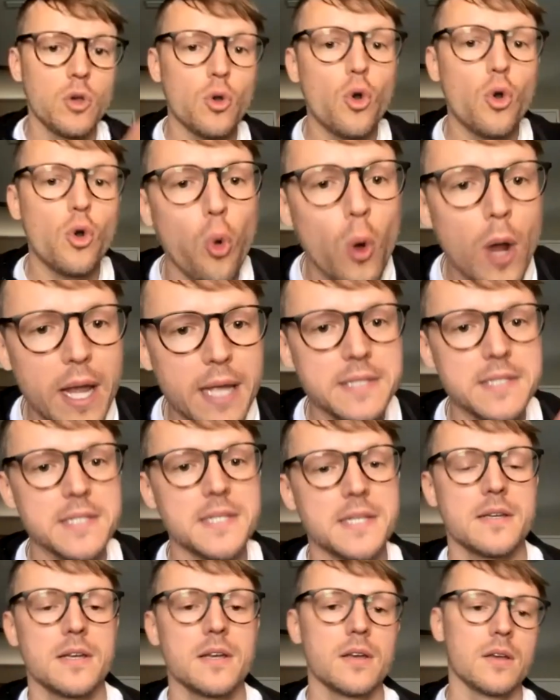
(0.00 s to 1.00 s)

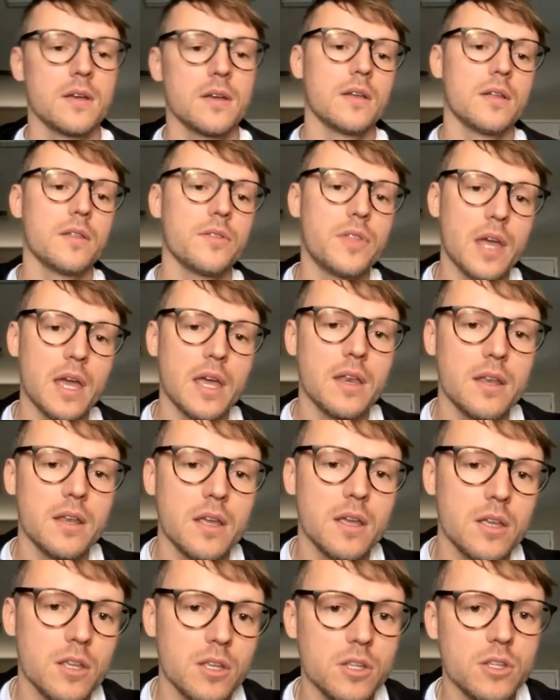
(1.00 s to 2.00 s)
quit,
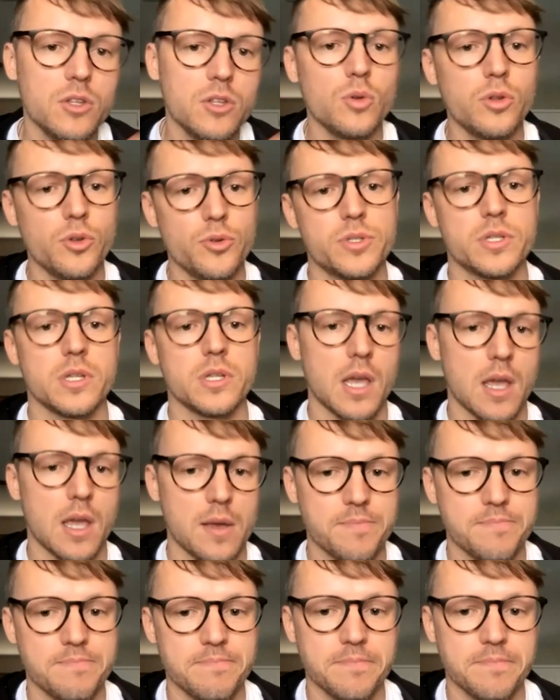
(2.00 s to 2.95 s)
then you lose the game.